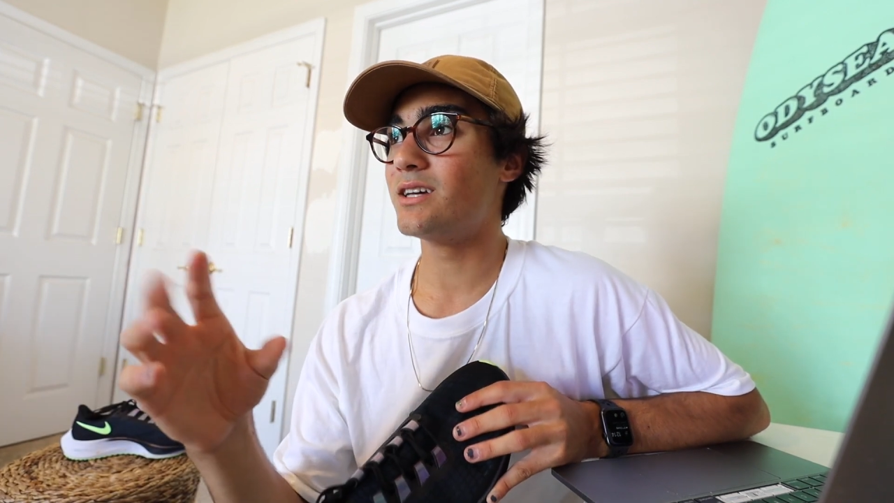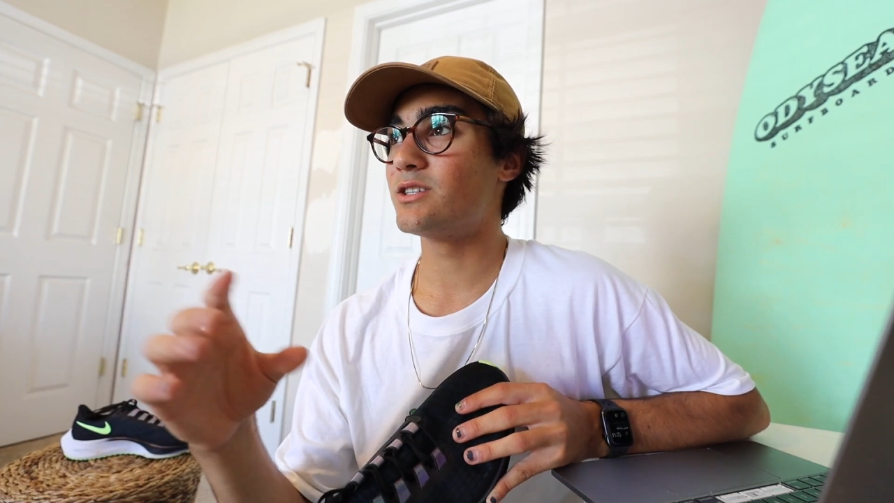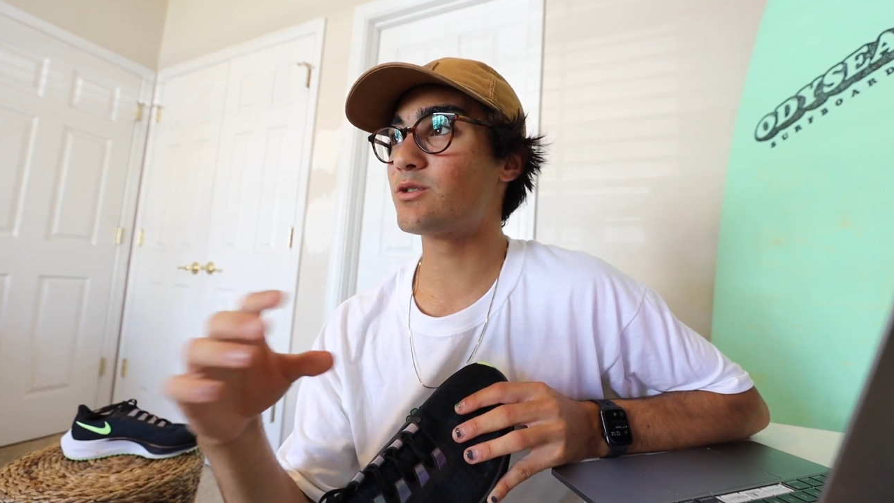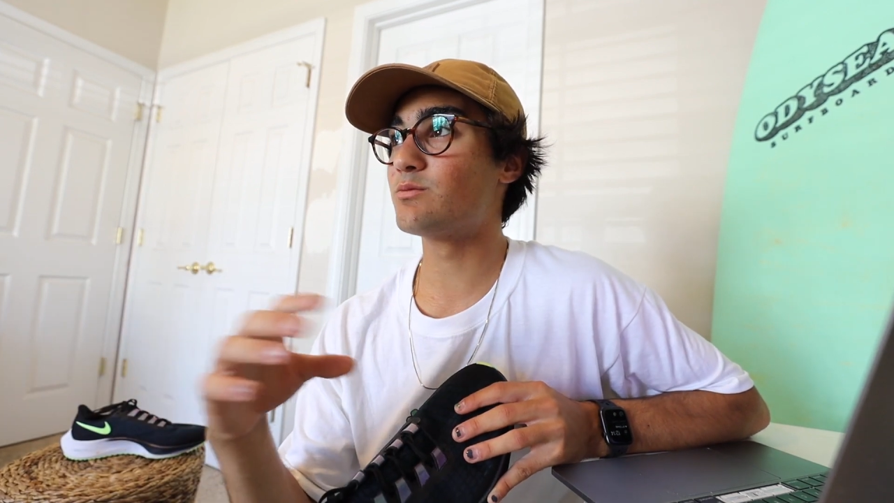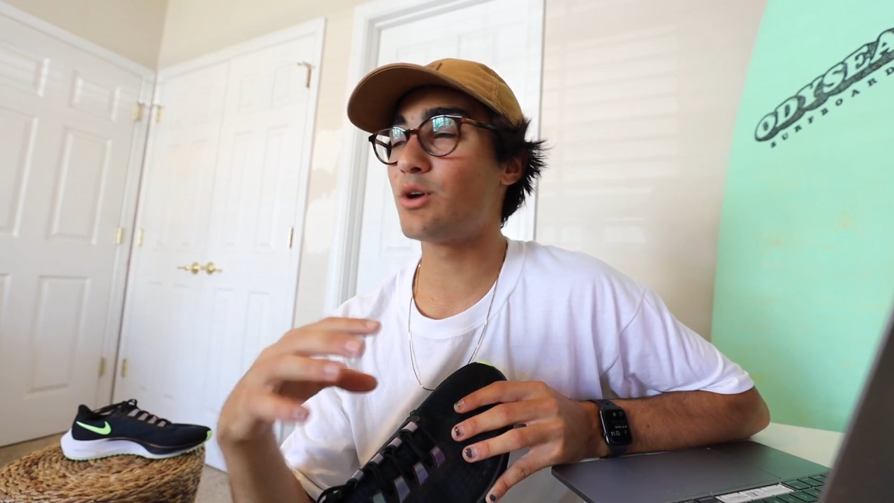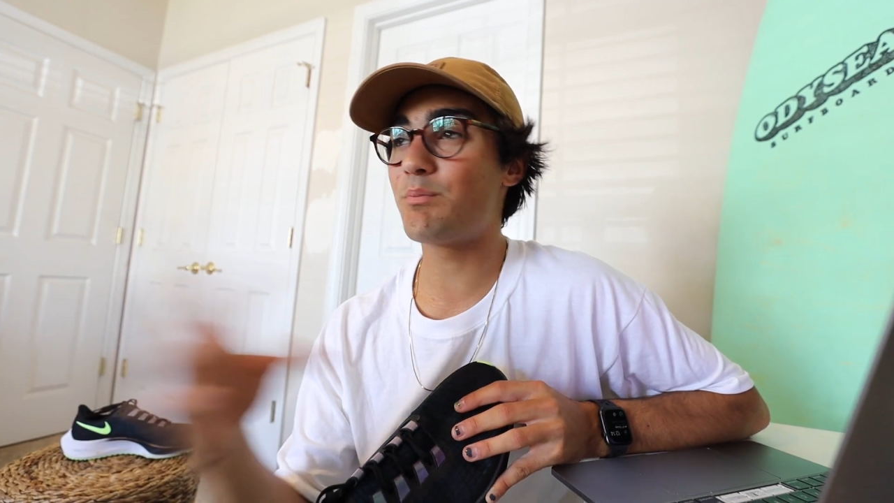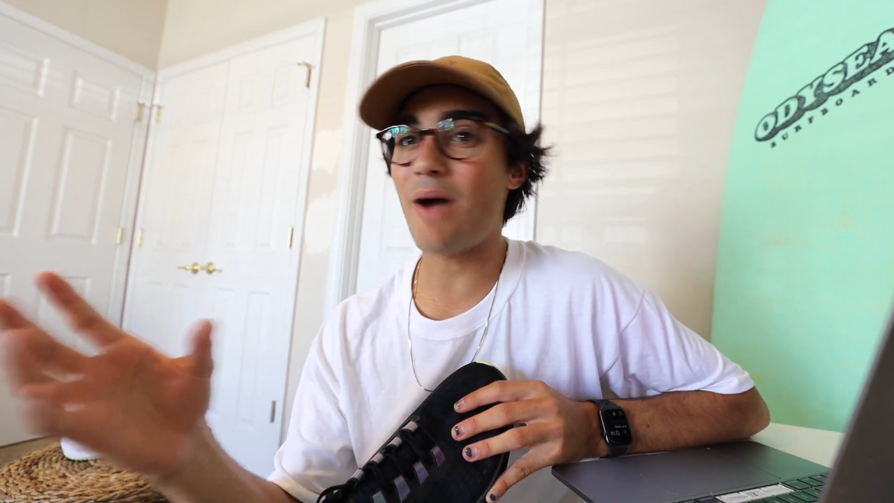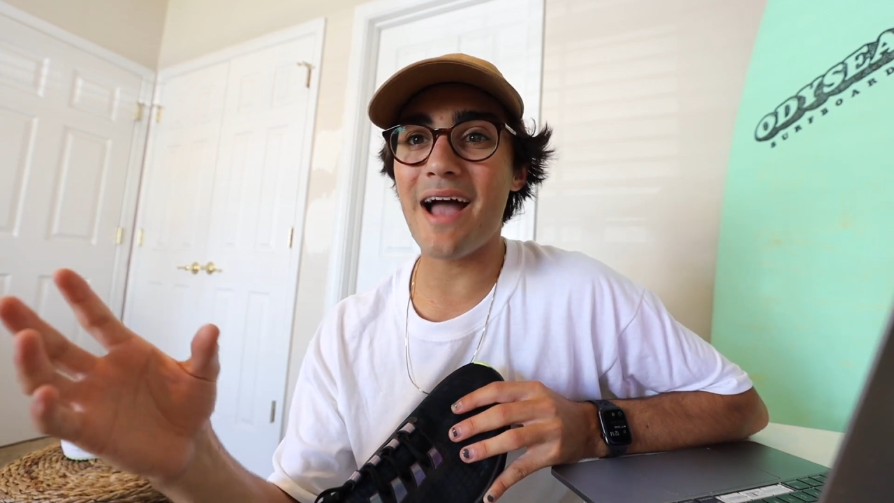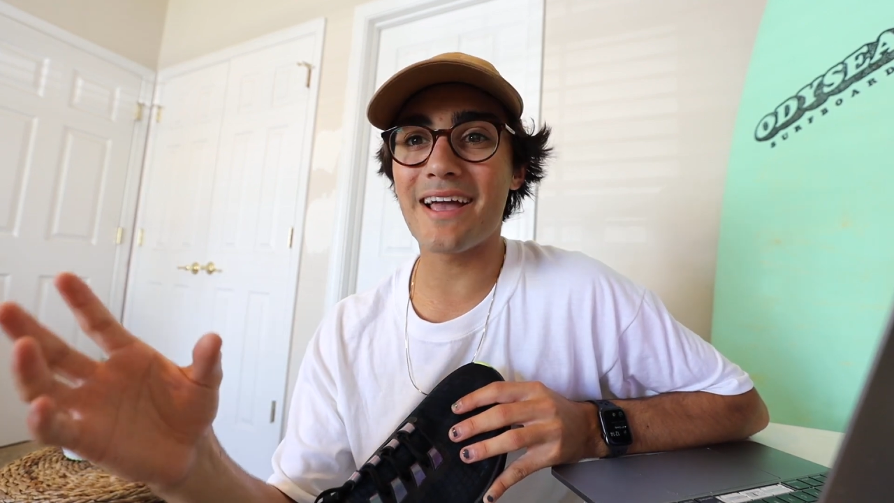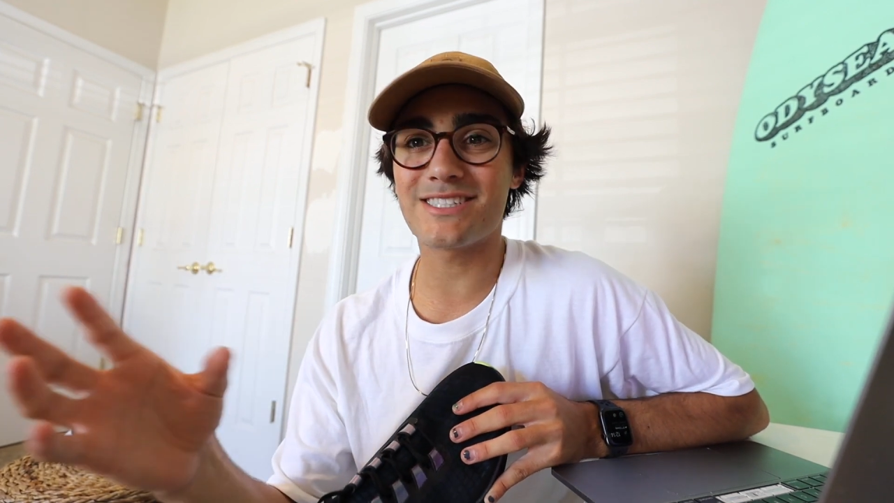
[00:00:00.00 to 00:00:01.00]
you're, you're
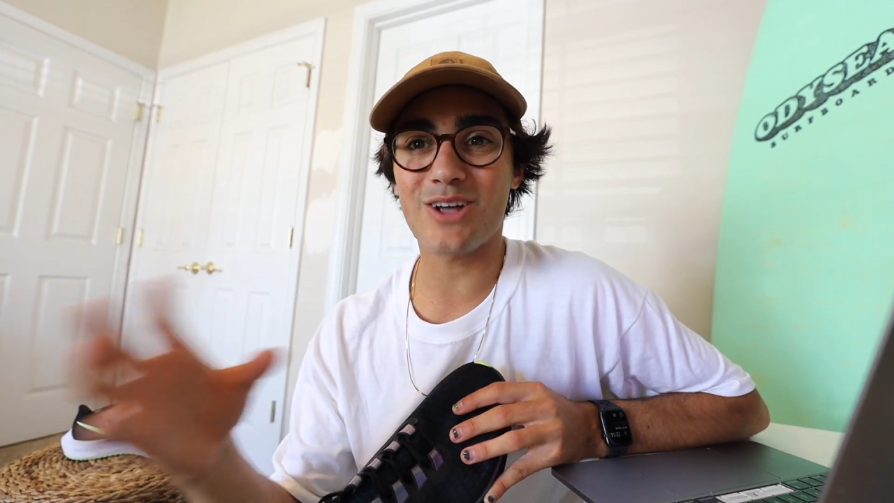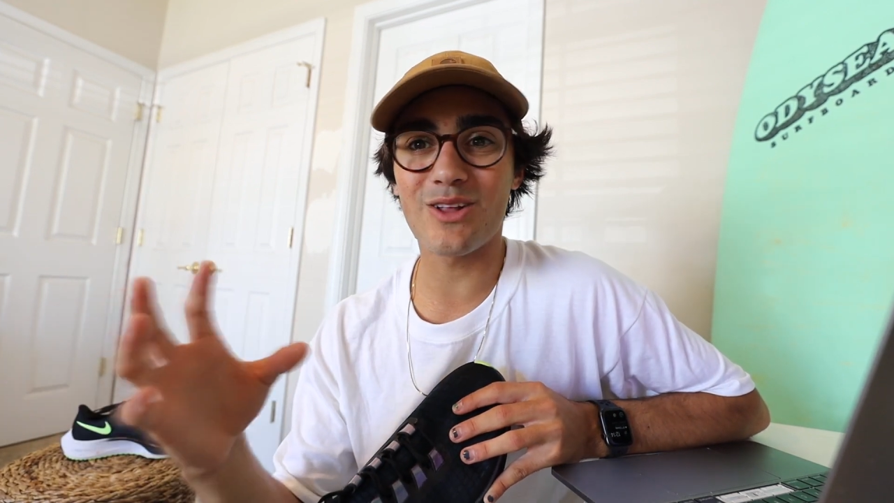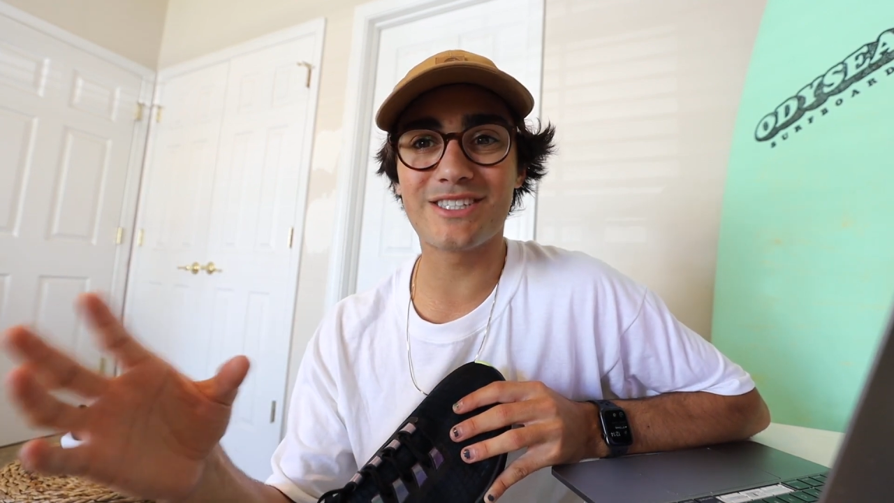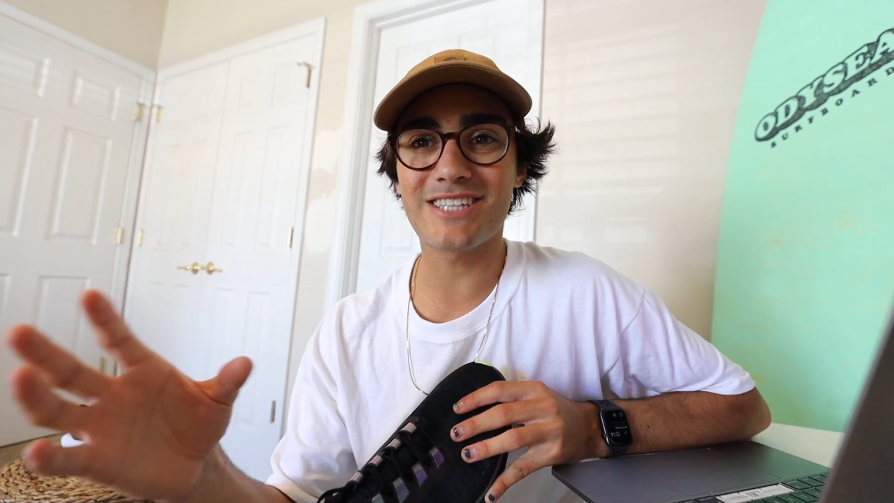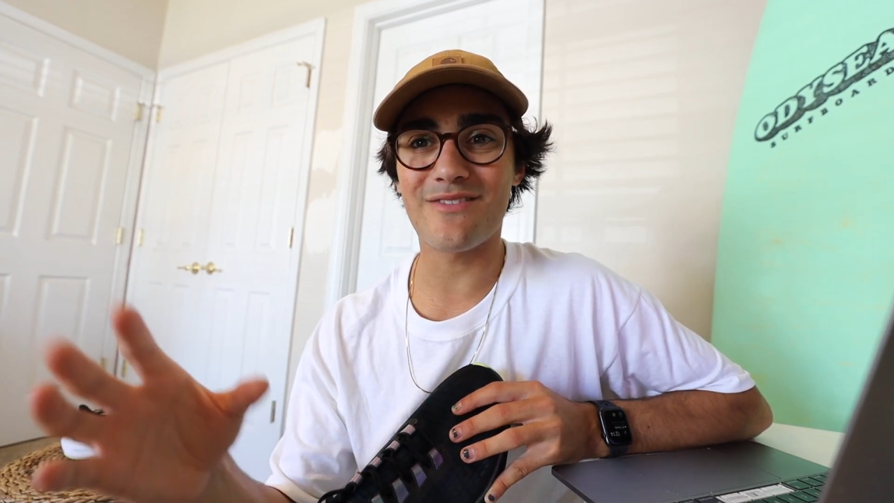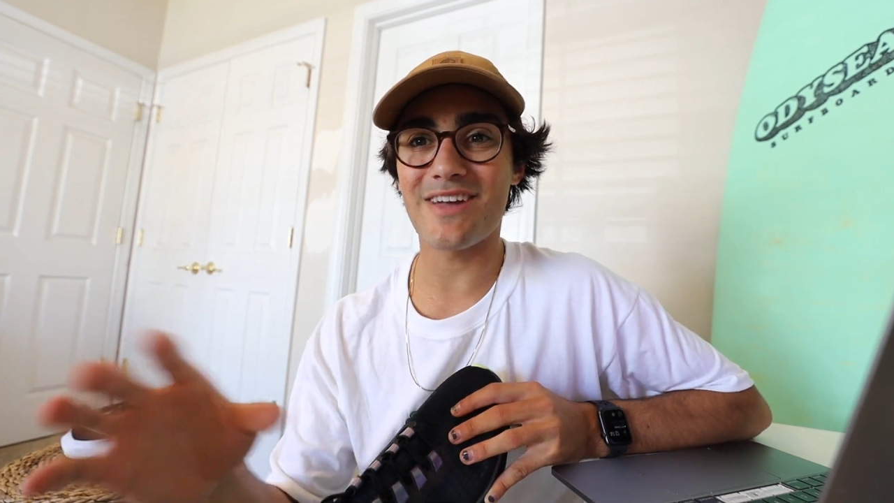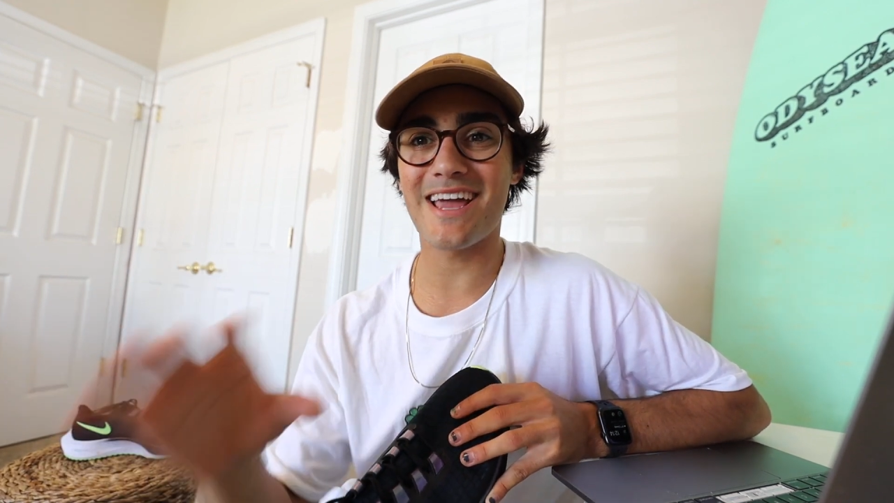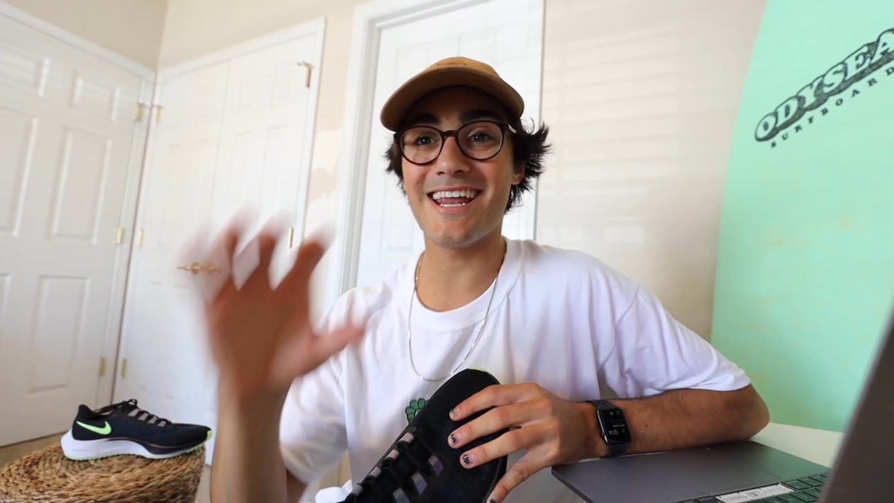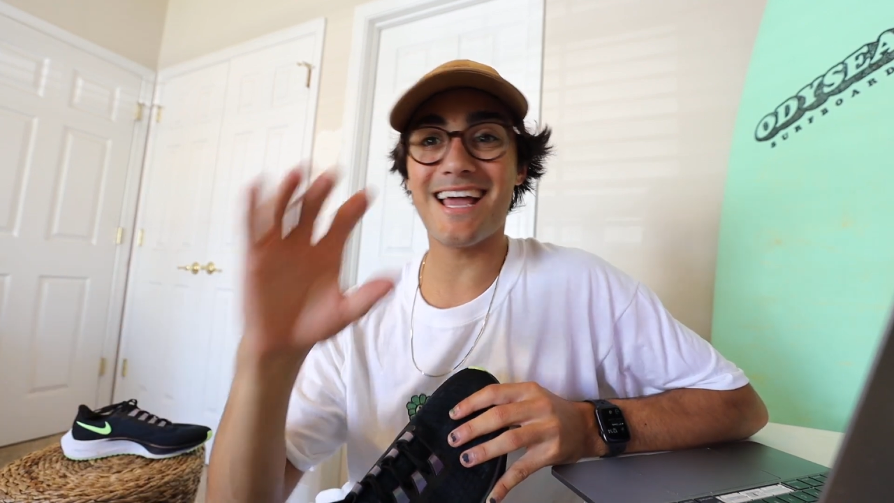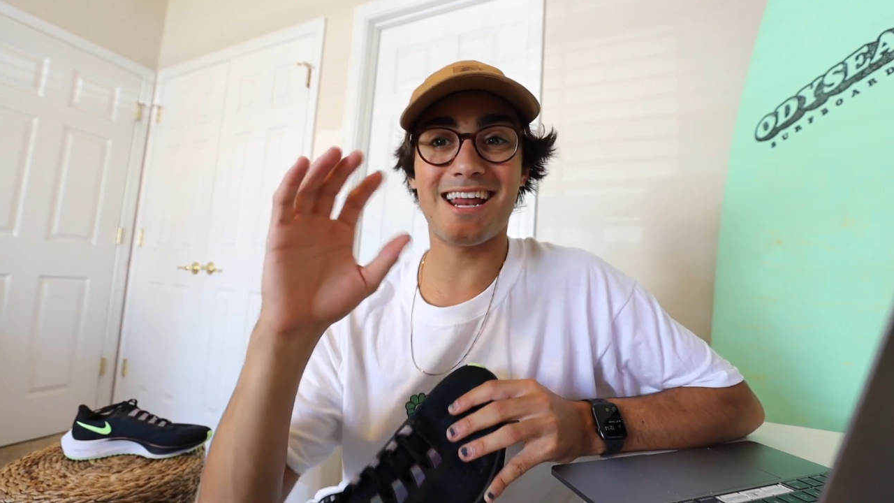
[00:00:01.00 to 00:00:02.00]
biased, all this stuff, it,